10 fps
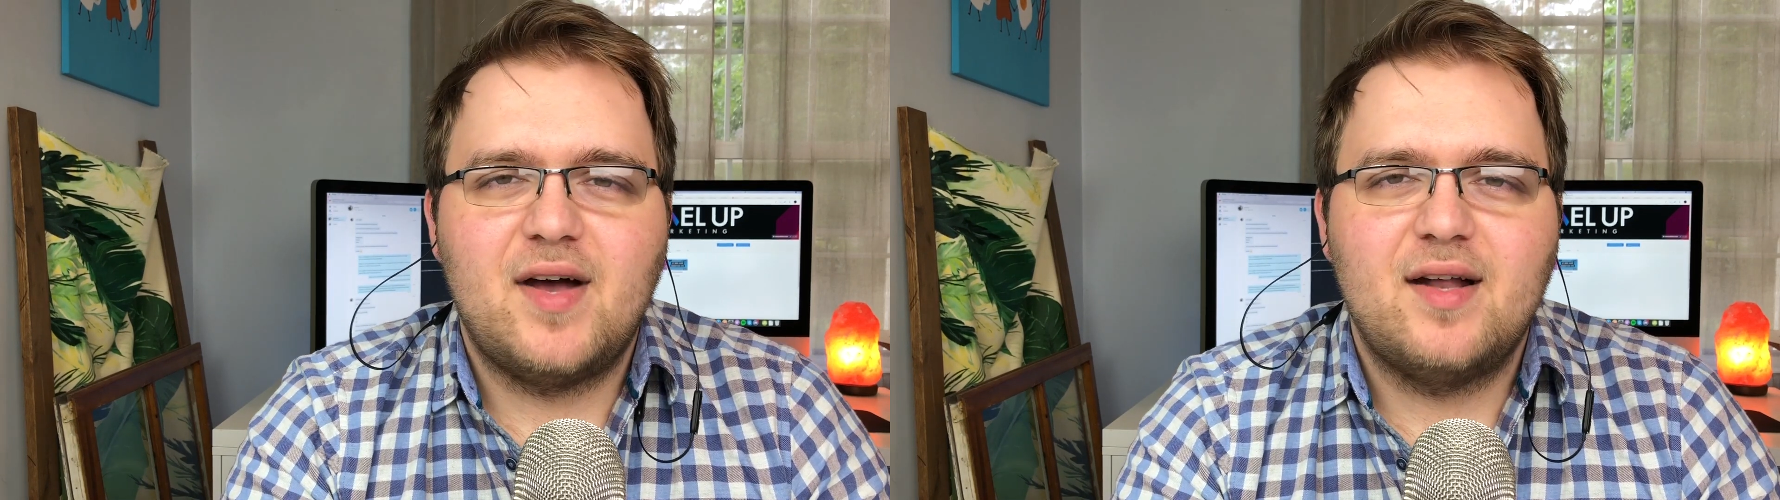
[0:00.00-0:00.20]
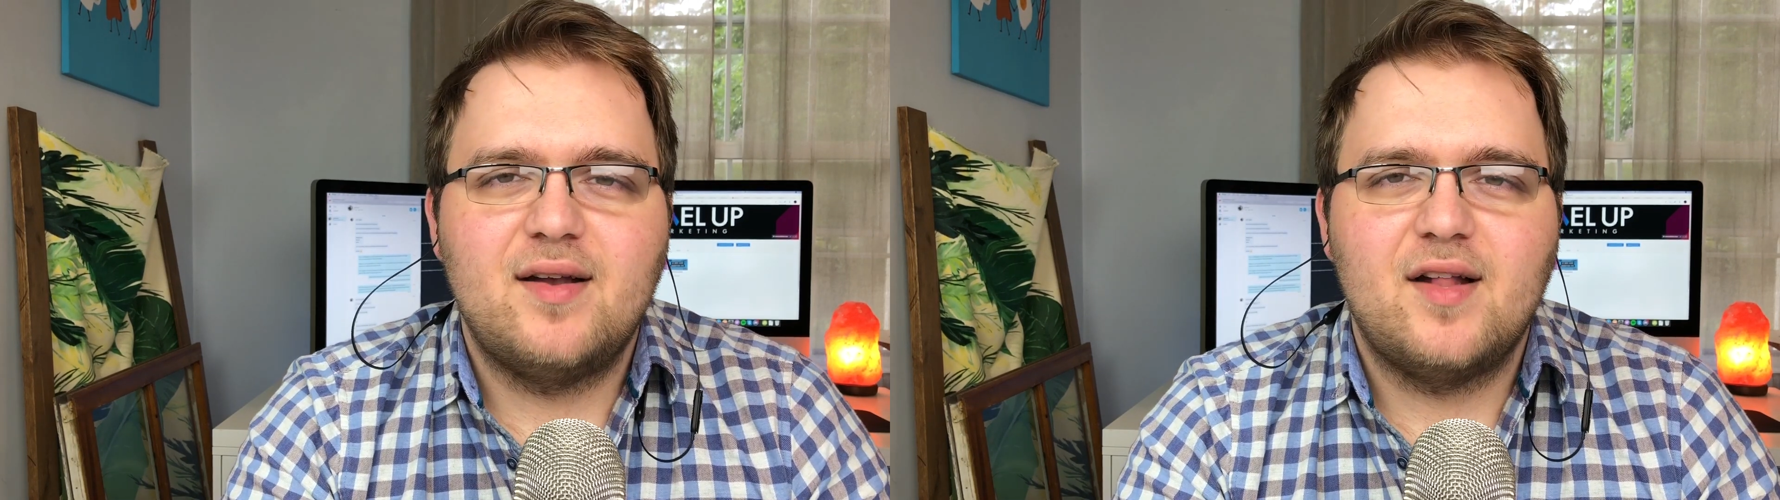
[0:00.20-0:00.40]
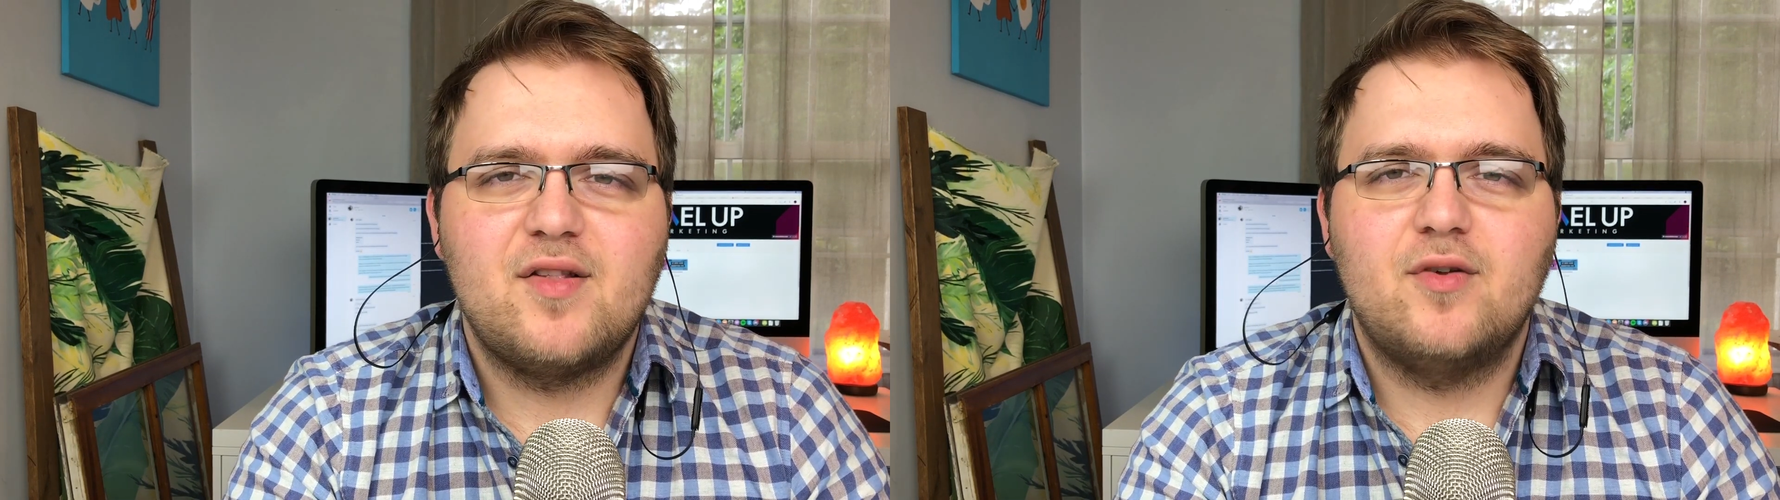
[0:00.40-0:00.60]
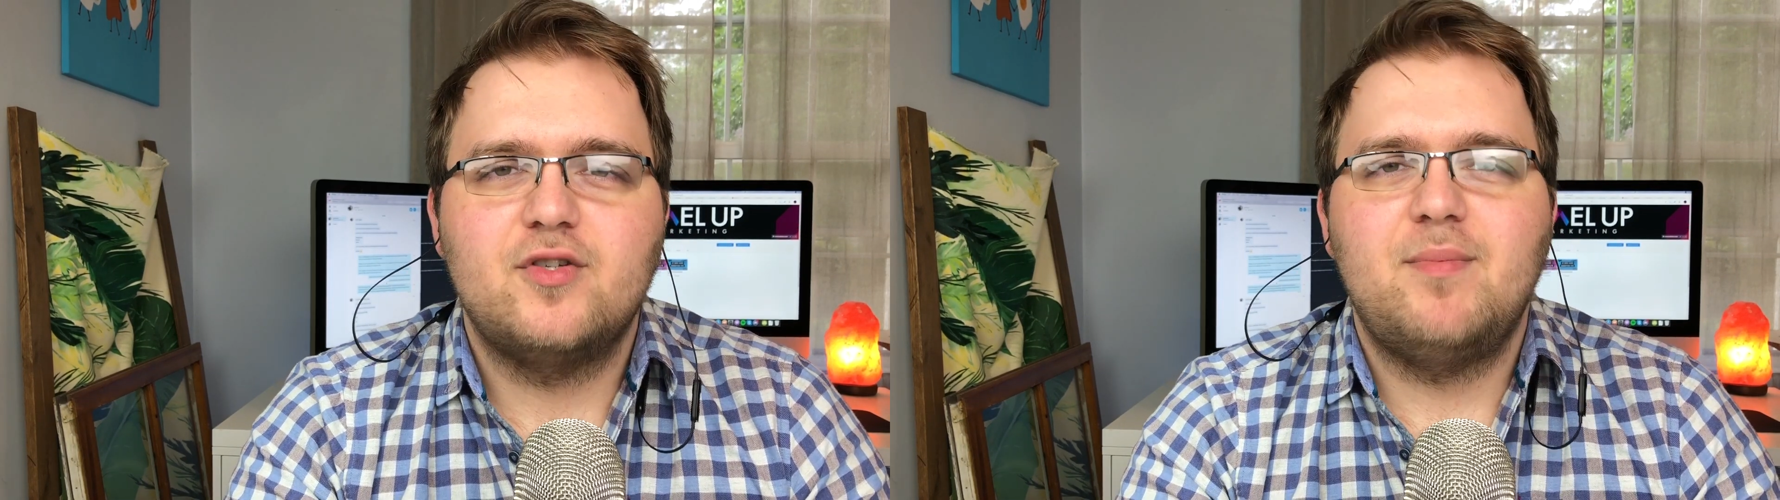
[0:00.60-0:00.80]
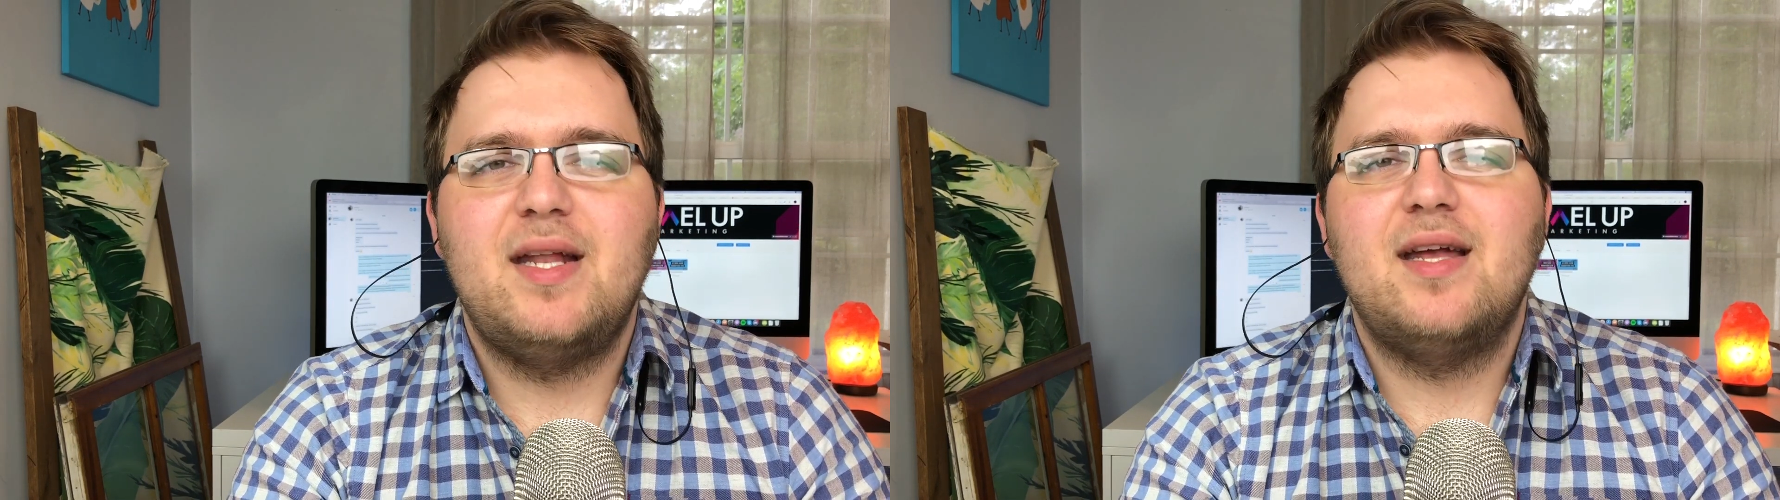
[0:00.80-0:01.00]
on
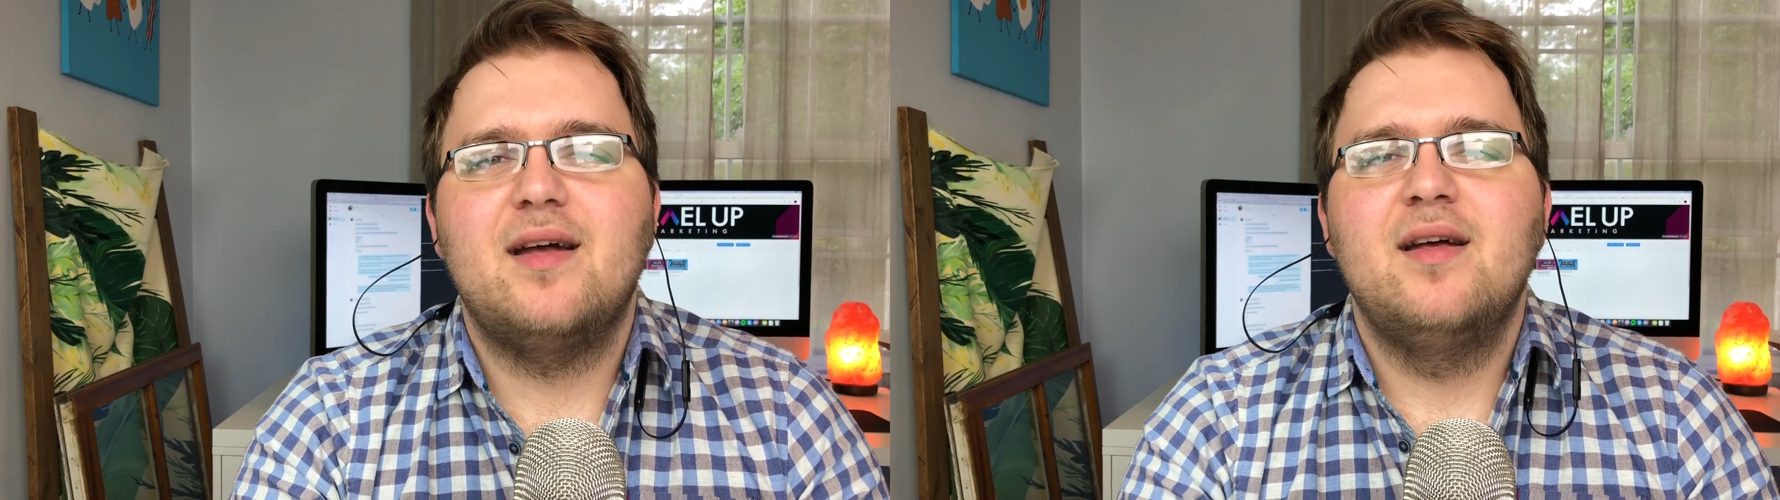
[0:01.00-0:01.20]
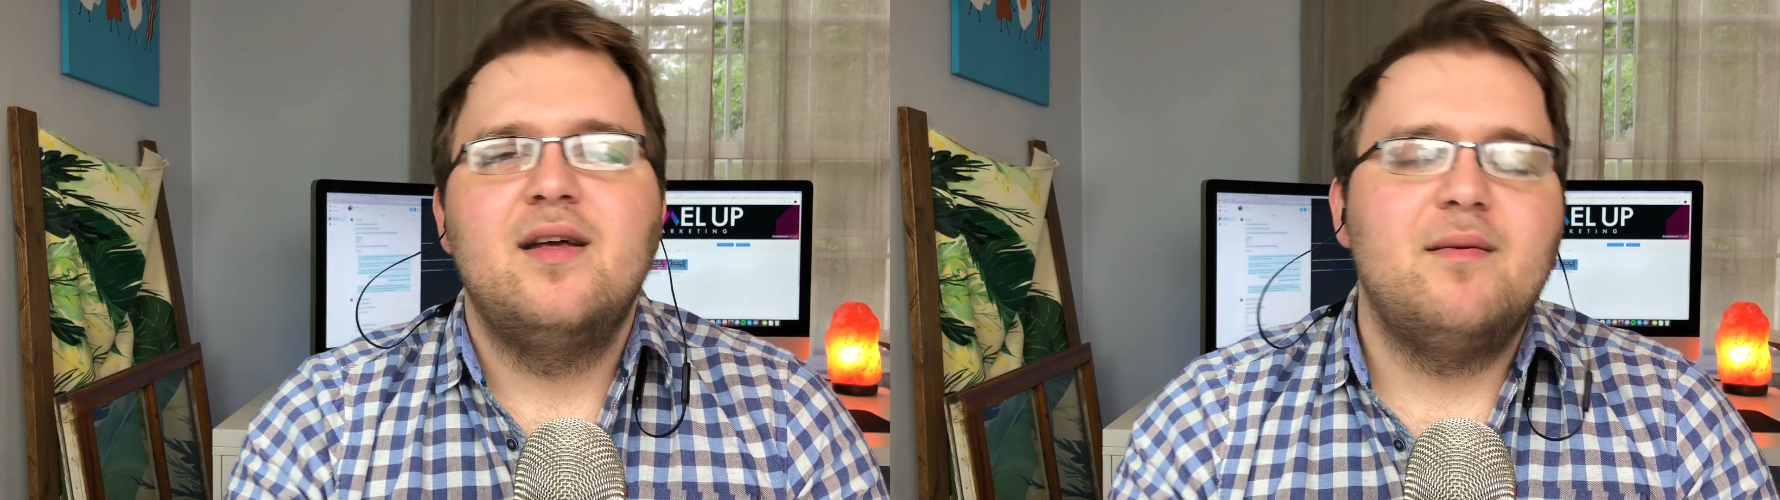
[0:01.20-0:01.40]
social media,